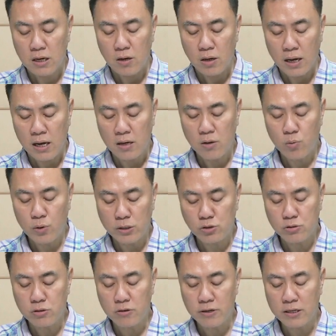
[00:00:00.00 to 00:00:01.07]

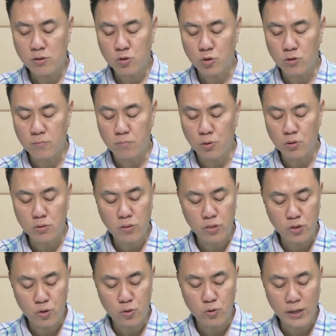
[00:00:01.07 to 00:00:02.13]
vegetarian cookbook
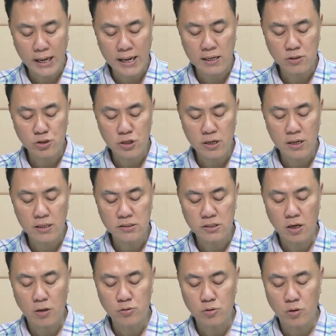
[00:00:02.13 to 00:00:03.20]
through Asia. She
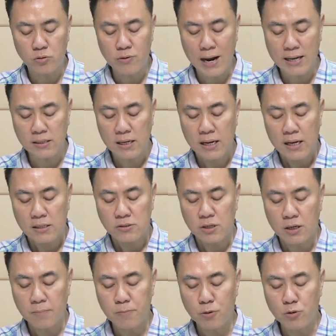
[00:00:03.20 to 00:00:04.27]
also writes
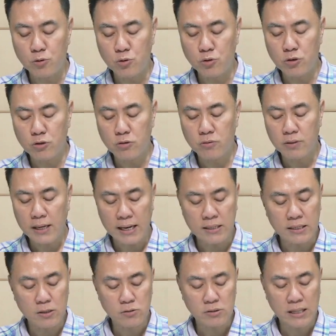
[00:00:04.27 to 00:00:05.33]
Singapore Noodle, a
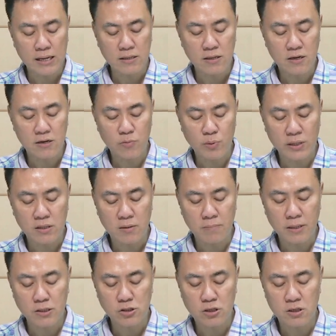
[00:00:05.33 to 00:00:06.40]
newsletter with the
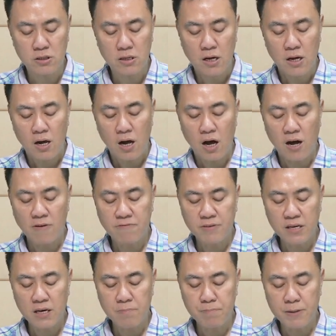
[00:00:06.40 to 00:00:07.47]
mission of
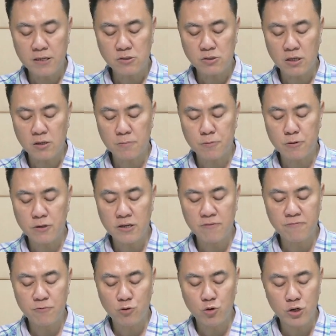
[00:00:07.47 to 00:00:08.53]
keeping Singaporean
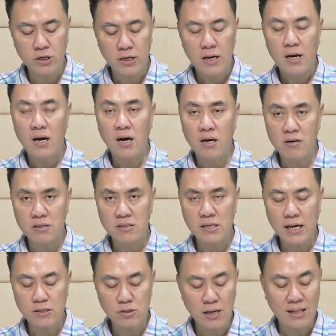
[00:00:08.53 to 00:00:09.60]
food
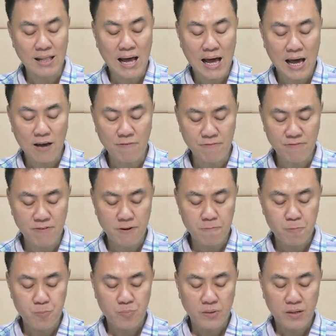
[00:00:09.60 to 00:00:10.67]
heritage alive.
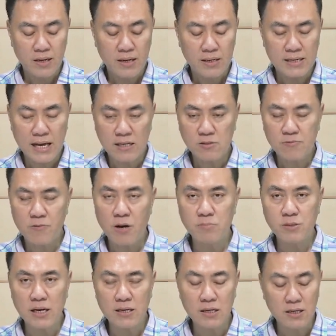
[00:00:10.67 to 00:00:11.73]
Next, from
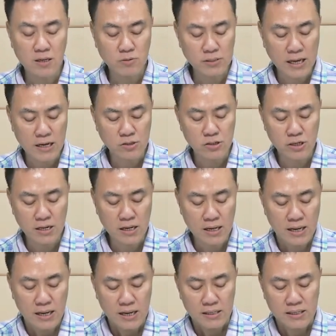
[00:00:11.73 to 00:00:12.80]
China News Asia,
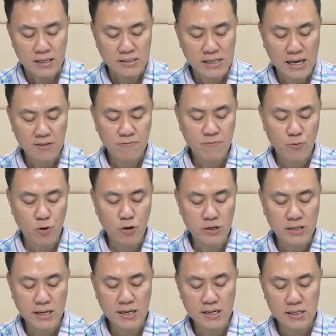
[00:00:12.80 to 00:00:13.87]
they say for
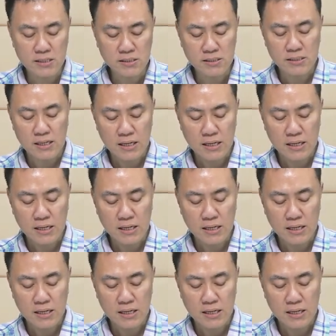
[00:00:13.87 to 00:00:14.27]
those